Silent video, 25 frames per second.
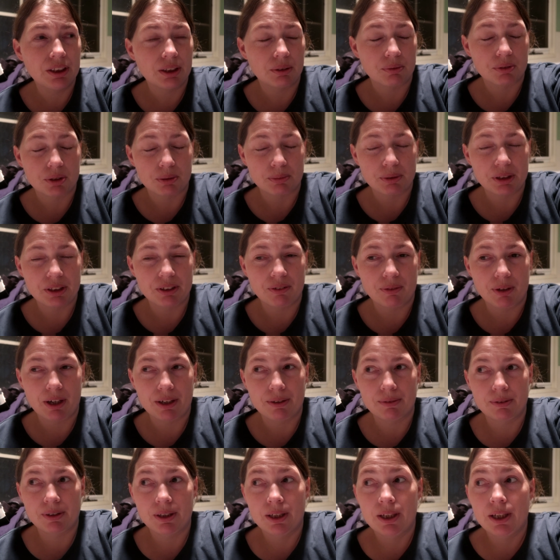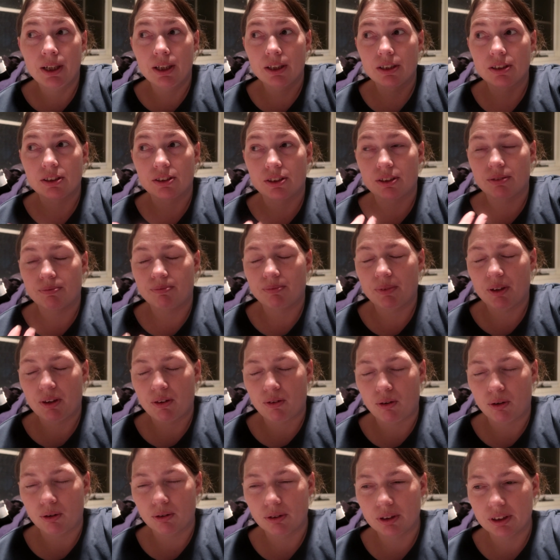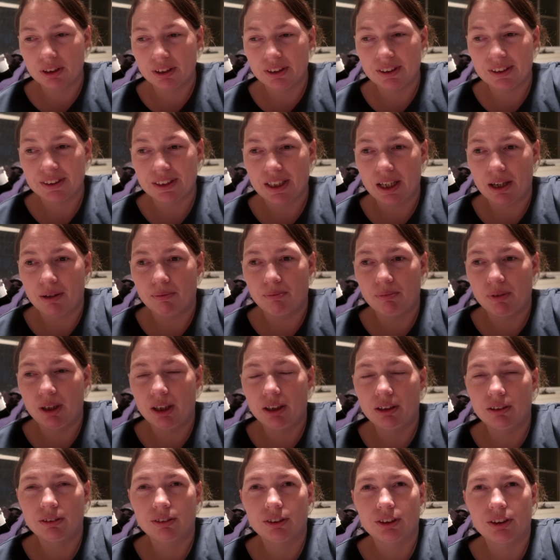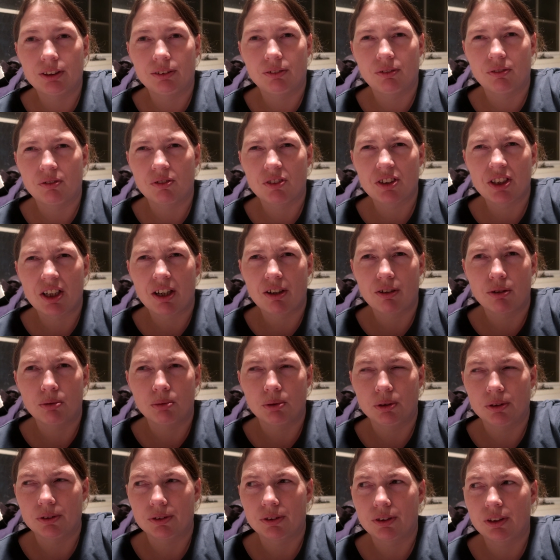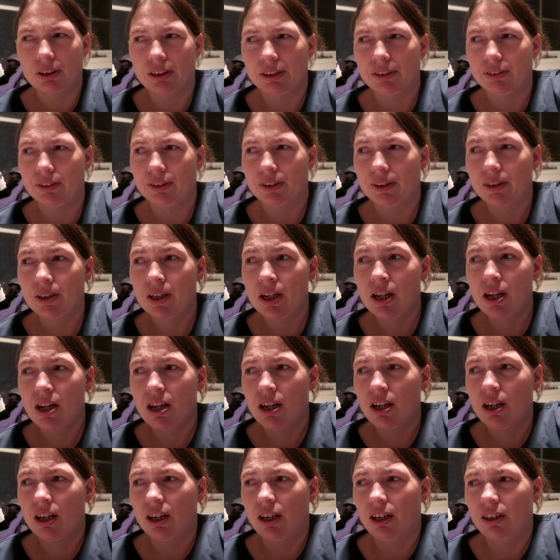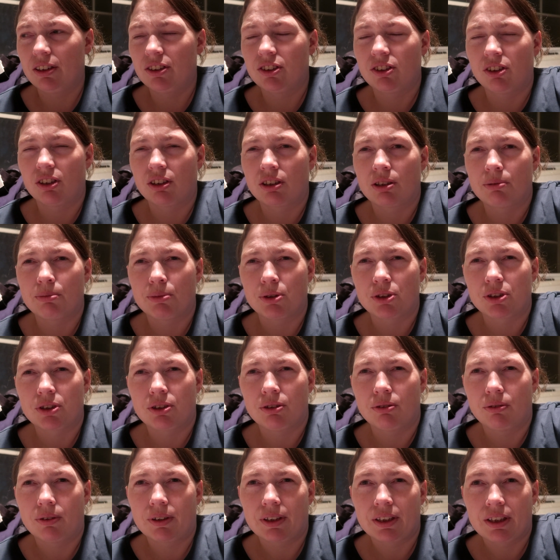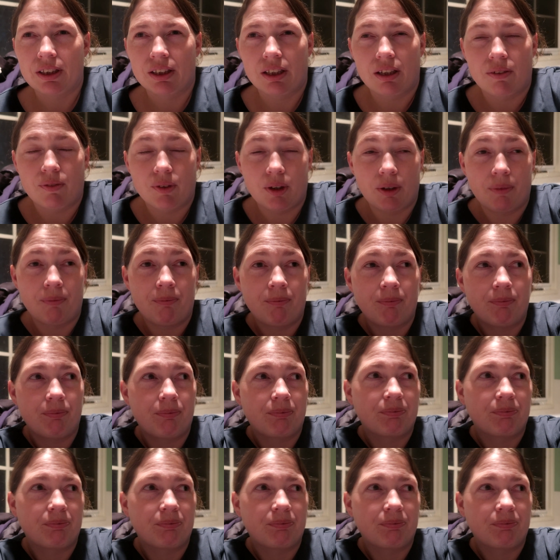That was a big break because my throat is um terrible at clearing. It's like the most annoying thing ever.